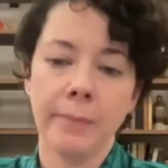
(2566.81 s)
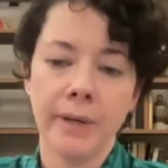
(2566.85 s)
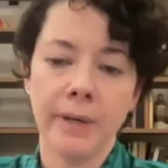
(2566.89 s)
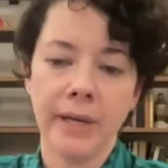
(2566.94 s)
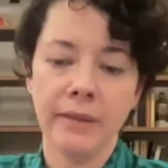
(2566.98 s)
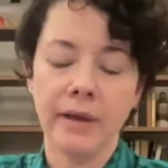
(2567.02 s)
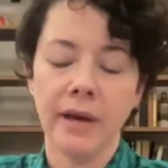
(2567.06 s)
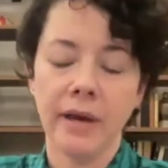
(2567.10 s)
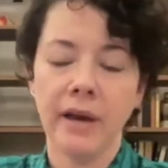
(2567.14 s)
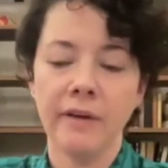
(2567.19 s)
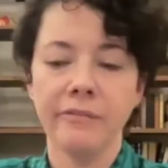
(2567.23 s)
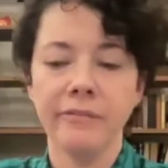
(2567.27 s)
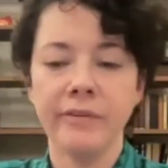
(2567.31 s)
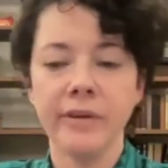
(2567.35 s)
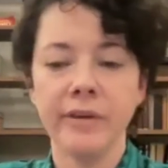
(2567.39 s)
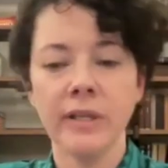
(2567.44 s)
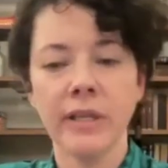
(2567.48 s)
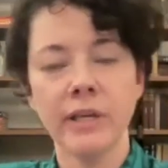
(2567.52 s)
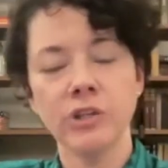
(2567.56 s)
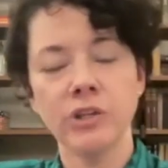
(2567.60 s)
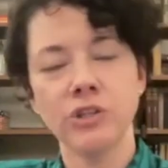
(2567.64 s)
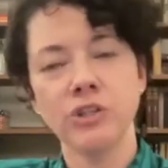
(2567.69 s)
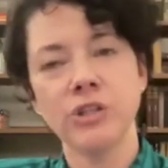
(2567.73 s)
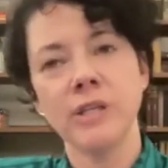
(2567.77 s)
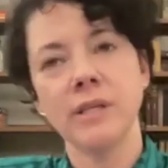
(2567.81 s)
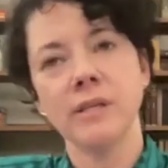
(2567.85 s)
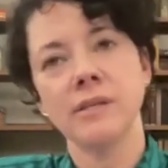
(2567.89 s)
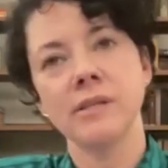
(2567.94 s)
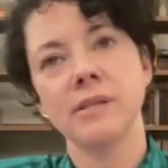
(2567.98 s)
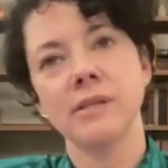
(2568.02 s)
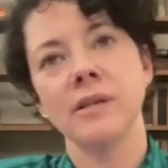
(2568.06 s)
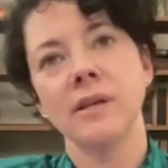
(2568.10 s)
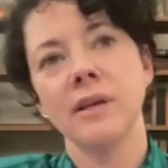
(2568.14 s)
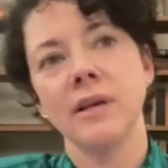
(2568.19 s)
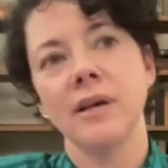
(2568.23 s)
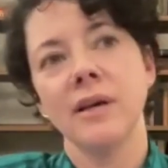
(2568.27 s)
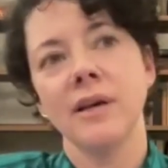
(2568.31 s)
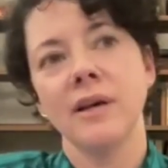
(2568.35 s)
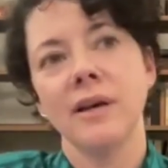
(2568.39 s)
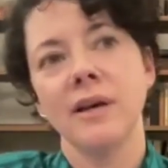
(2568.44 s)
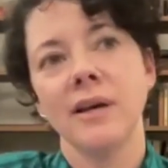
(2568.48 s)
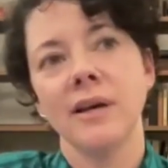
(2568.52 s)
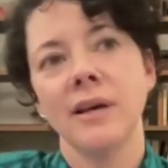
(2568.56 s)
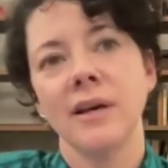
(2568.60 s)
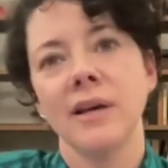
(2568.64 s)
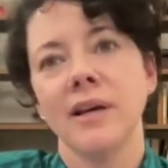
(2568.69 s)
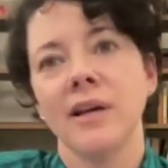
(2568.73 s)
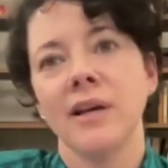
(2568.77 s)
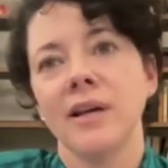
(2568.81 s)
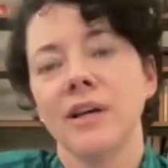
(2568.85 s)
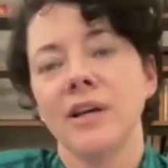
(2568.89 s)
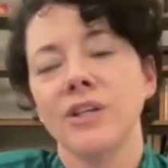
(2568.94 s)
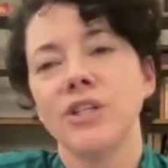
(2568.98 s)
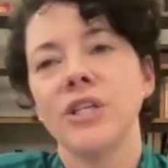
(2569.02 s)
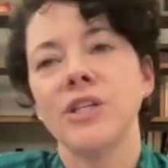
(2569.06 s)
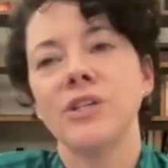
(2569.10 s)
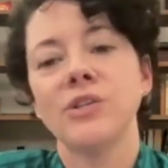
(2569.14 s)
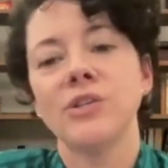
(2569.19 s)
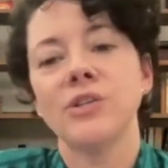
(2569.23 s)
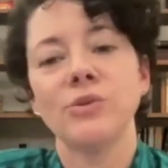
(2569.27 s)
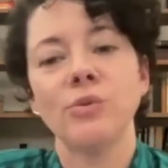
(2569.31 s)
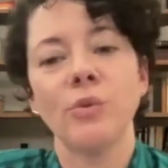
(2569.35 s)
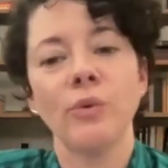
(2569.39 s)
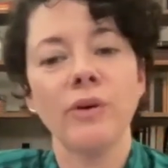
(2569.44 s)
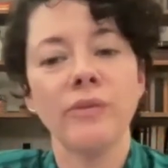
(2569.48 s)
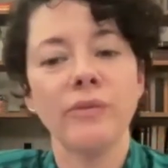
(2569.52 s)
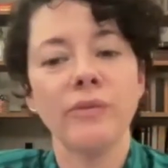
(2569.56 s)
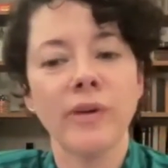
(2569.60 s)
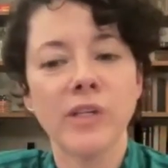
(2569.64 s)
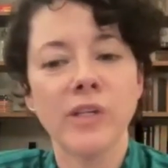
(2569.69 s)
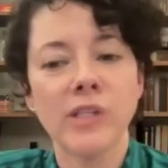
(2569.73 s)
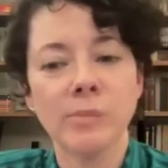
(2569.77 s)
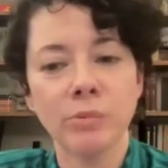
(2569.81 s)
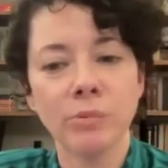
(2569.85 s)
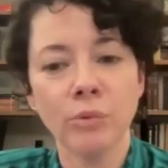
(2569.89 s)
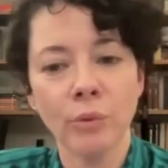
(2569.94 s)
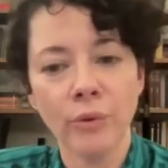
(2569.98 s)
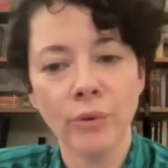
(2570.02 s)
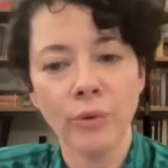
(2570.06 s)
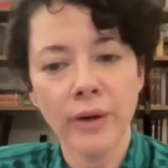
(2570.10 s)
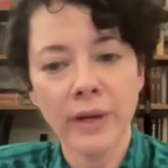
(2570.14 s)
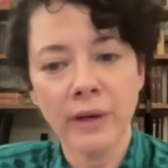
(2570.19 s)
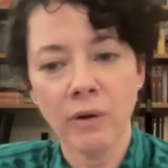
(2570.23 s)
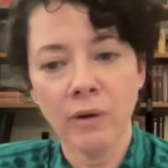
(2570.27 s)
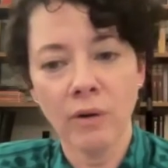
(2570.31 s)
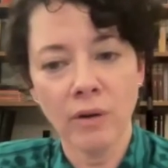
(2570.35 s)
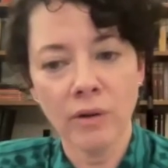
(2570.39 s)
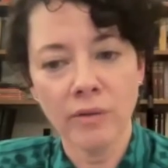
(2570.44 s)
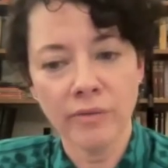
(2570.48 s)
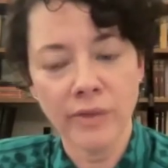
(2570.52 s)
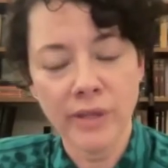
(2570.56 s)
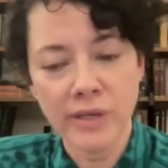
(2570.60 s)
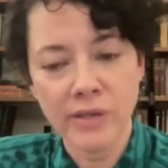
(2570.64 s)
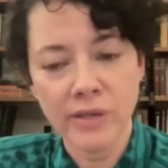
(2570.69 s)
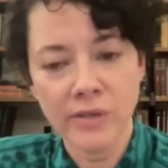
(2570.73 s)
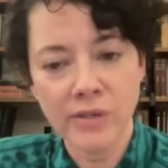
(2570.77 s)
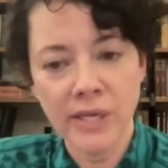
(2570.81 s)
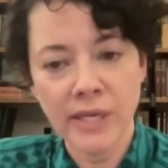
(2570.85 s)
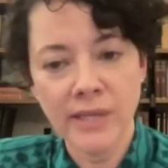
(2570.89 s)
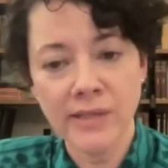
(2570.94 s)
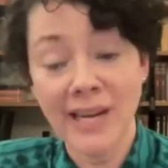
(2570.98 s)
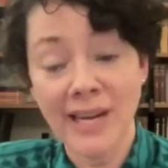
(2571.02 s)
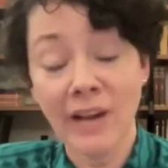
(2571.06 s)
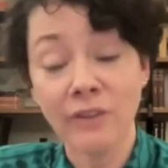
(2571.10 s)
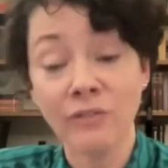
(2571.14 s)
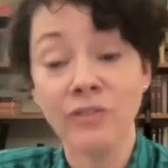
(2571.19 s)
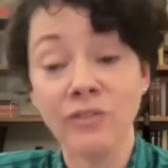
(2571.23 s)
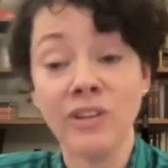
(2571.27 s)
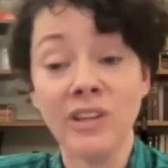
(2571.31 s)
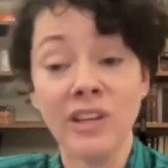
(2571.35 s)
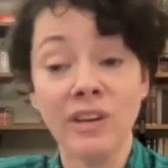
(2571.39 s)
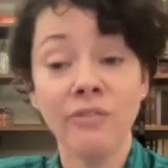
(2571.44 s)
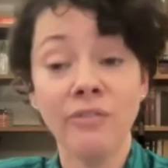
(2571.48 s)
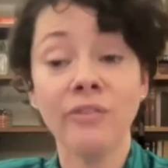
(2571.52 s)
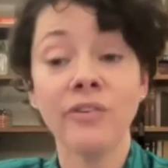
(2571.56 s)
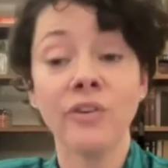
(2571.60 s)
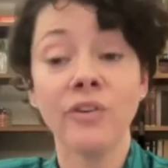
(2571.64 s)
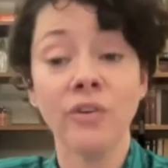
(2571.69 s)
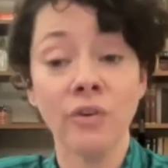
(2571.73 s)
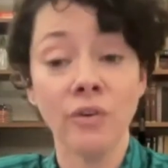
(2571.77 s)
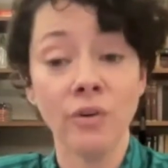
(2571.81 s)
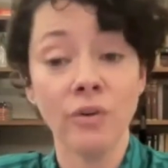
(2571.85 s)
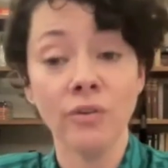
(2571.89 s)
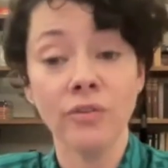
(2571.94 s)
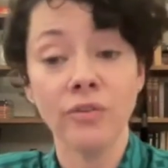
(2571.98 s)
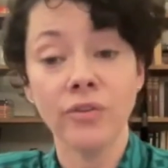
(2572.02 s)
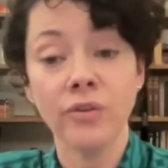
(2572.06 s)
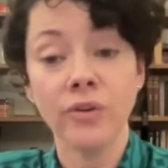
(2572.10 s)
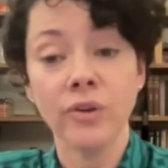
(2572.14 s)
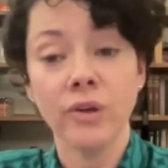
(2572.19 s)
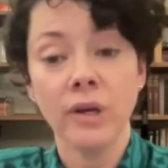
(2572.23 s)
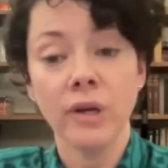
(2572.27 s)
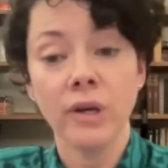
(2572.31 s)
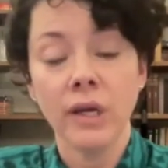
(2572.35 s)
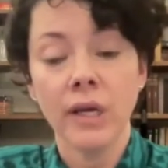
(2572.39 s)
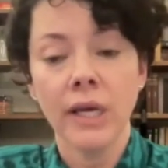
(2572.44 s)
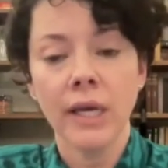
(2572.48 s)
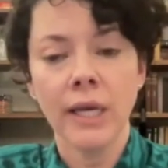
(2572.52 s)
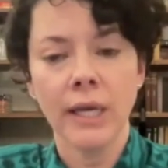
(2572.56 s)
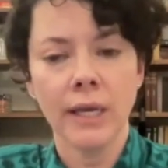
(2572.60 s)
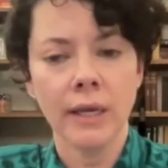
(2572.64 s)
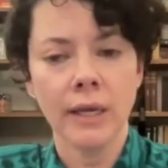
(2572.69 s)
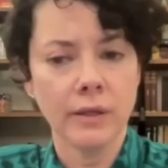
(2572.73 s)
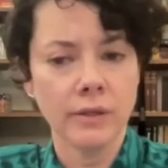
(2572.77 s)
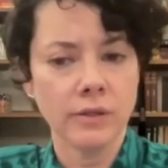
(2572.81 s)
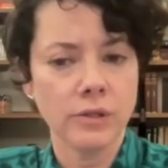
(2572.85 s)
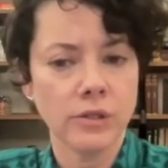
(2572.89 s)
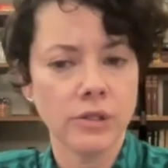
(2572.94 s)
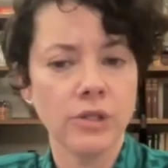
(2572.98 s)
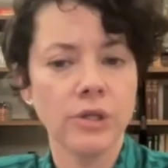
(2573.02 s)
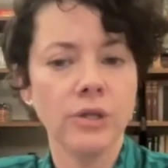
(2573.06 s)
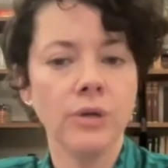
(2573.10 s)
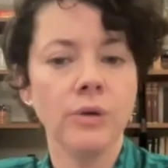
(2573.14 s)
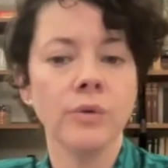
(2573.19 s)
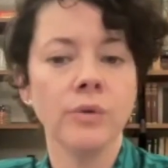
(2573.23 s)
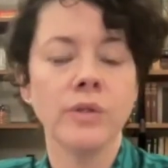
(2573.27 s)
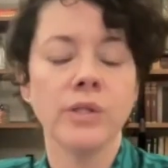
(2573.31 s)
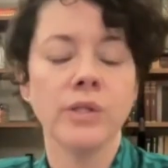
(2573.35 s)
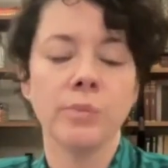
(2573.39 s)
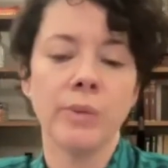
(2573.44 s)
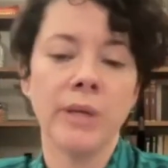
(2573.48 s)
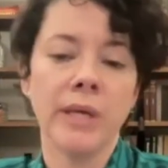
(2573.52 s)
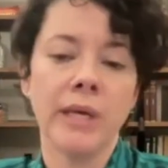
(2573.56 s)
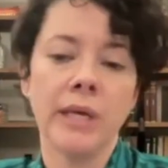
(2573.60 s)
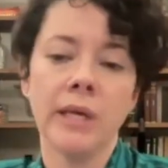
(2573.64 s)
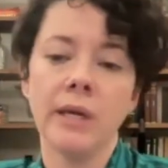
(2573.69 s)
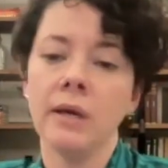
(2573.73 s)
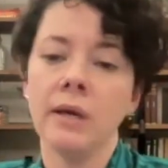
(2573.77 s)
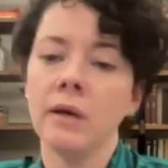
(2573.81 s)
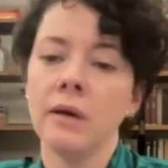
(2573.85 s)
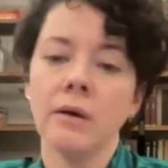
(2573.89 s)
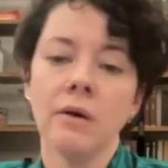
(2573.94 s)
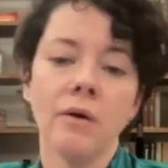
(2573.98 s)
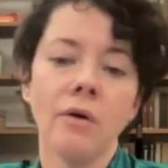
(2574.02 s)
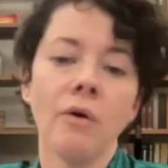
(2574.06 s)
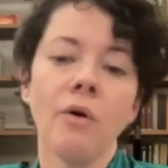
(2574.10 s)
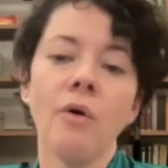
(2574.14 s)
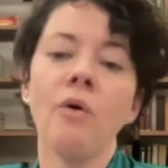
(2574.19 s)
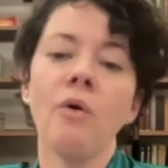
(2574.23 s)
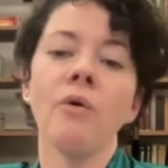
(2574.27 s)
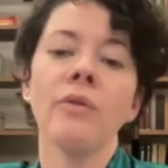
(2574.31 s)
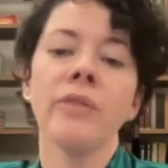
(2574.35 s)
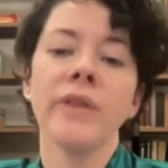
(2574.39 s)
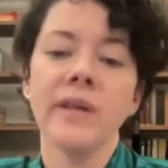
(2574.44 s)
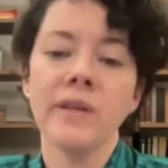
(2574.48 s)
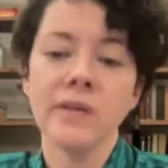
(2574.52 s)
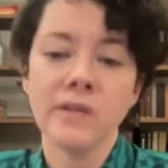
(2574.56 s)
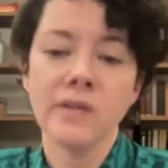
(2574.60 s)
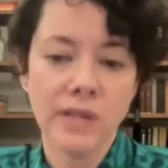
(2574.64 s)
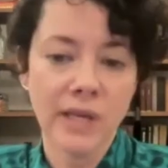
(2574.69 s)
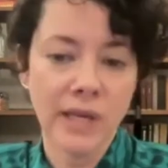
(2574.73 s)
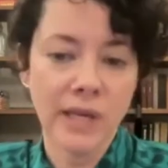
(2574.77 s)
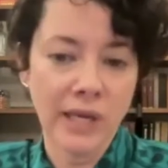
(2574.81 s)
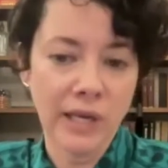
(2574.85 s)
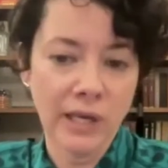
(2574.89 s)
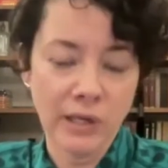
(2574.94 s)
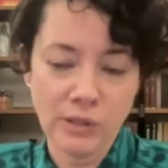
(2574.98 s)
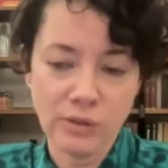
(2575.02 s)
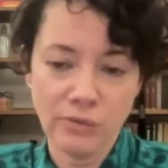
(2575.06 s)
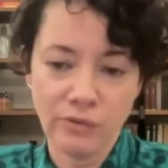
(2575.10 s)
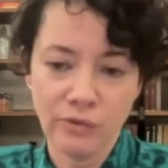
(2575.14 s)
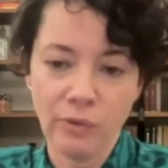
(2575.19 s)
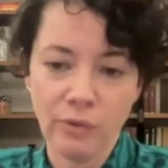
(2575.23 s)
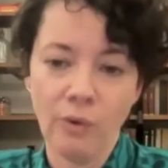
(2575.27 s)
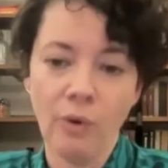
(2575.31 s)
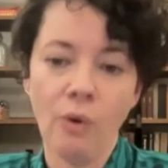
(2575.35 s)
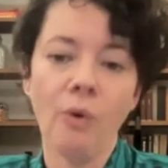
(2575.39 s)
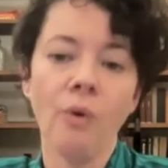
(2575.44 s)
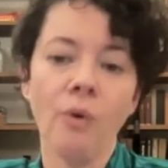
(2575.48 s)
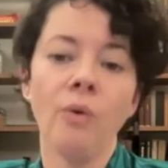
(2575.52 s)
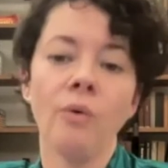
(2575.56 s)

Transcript: And I feel like she's sort of exploring all of these things, and how difficult it is too to be all these things for